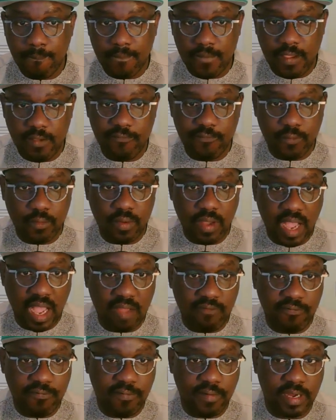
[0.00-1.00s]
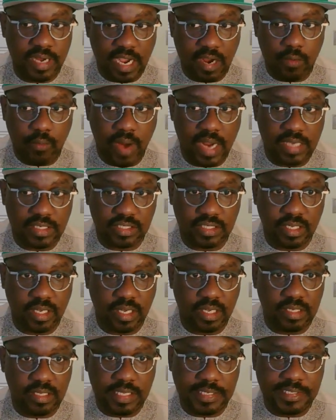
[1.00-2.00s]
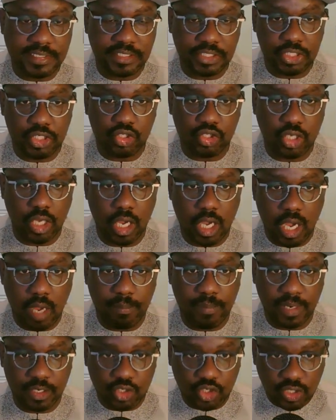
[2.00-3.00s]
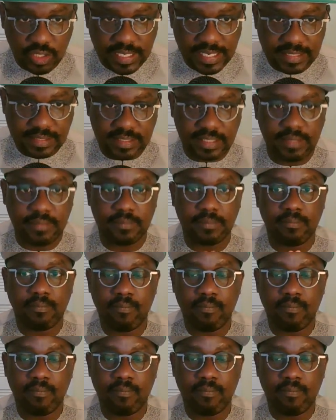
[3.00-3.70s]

If you have further questions, this is your opportunity.